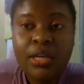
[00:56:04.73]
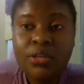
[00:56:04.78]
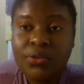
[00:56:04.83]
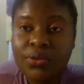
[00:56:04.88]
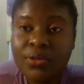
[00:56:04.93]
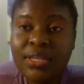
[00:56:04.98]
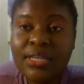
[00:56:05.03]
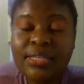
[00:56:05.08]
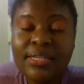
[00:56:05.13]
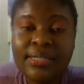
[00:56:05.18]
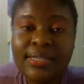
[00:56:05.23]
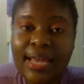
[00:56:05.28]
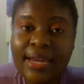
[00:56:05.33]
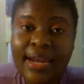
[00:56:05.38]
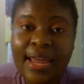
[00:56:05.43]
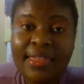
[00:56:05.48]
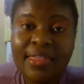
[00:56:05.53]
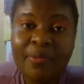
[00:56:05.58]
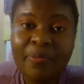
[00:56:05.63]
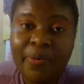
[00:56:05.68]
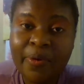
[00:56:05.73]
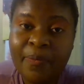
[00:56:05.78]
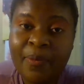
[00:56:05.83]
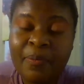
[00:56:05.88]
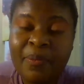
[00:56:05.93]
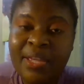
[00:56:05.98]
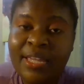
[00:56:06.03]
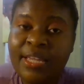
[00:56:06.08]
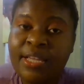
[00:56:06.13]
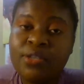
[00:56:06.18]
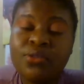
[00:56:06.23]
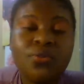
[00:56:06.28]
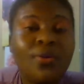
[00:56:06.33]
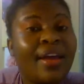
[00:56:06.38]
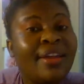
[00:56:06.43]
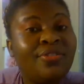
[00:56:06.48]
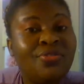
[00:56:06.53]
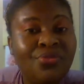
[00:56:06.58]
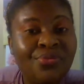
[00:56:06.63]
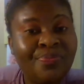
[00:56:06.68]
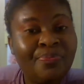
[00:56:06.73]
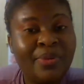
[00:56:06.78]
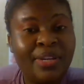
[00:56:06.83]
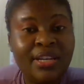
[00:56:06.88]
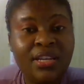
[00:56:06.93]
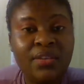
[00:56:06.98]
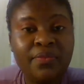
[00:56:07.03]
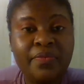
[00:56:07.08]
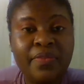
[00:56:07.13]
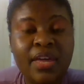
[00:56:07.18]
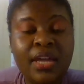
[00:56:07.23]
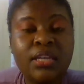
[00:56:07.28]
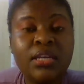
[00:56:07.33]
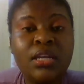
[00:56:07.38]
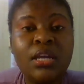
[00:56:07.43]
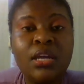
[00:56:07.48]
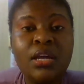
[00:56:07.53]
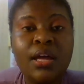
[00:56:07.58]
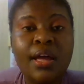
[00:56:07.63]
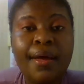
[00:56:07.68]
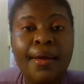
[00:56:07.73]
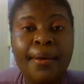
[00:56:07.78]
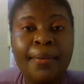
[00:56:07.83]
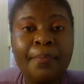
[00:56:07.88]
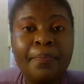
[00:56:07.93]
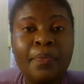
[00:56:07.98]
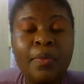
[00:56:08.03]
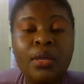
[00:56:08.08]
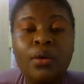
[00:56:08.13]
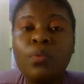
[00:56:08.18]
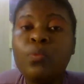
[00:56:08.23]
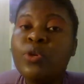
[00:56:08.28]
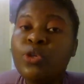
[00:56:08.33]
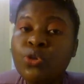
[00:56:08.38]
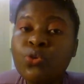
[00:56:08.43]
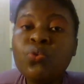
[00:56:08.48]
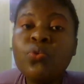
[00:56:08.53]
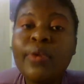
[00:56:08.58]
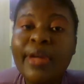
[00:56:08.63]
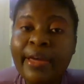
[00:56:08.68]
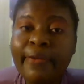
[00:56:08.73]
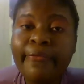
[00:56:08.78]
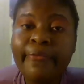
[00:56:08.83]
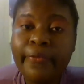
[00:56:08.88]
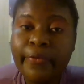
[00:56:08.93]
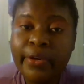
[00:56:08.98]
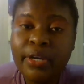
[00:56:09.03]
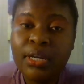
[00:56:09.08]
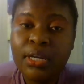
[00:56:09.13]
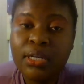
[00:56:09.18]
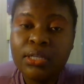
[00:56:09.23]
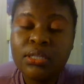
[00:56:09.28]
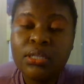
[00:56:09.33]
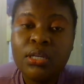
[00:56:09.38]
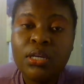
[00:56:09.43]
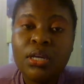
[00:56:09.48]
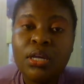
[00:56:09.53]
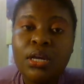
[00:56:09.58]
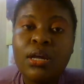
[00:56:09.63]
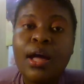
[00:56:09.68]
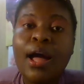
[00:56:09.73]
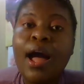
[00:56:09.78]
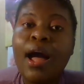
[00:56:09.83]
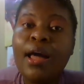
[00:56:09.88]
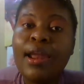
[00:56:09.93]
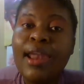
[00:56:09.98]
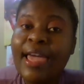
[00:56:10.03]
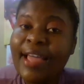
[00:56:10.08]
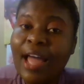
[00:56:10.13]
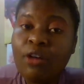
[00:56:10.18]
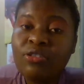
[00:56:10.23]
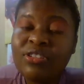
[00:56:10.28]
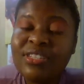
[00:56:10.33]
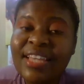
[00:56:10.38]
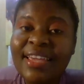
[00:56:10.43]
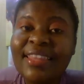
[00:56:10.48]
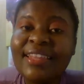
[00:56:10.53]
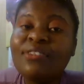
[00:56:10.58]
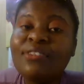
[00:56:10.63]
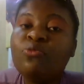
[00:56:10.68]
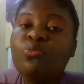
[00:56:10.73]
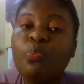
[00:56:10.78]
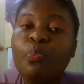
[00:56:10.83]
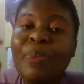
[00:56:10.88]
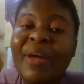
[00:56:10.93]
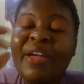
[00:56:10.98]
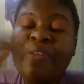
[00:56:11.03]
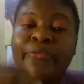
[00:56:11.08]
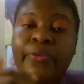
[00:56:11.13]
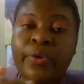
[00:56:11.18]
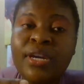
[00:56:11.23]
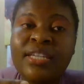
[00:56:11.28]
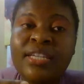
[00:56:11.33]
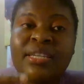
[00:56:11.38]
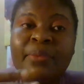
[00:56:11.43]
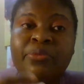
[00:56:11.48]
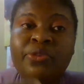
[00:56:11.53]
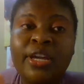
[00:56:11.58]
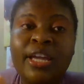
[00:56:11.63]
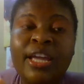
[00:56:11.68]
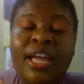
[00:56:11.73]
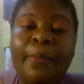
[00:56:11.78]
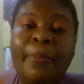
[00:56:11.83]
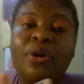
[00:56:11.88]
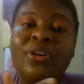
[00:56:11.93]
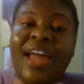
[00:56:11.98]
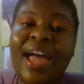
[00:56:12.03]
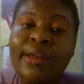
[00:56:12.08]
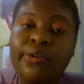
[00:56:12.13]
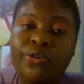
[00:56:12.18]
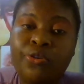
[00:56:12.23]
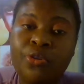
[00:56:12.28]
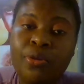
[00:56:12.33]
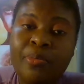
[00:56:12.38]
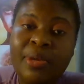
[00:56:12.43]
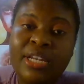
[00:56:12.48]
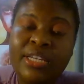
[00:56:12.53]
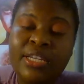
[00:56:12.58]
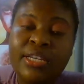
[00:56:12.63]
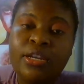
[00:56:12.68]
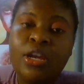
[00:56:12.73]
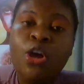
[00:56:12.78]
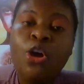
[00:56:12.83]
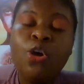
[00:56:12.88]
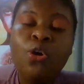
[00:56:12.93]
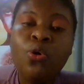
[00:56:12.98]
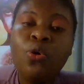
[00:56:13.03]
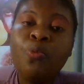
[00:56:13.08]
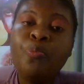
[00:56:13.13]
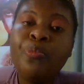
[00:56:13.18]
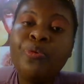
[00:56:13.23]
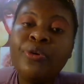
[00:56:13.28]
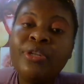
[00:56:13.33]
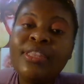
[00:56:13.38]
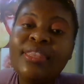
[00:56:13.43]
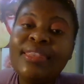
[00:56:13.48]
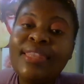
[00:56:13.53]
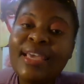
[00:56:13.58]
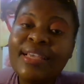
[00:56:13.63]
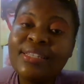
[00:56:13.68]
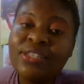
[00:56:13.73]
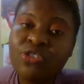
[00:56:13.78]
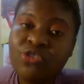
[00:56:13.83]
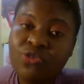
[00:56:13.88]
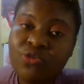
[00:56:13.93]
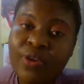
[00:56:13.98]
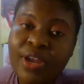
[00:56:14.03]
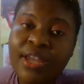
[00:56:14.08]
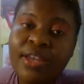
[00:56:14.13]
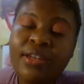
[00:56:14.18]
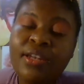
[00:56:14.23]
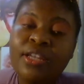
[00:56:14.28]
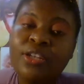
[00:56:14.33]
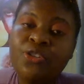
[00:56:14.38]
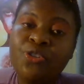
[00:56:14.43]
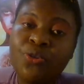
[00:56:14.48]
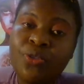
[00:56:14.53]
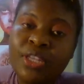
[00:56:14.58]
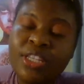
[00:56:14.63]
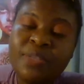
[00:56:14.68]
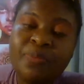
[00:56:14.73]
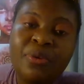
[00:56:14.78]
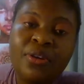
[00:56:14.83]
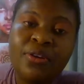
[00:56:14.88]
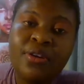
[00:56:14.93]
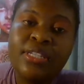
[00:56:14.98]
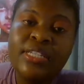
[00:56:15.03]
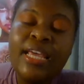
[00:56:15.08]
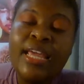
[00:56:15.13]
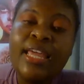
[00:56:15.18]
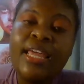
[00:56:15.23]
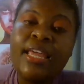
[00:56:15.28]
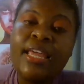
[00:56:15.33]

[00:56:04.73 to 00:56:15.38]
so this is another problem again so i do believe that um, we do have foreigners like outside by foreigners i'm talking about undocumented who put a strain into this because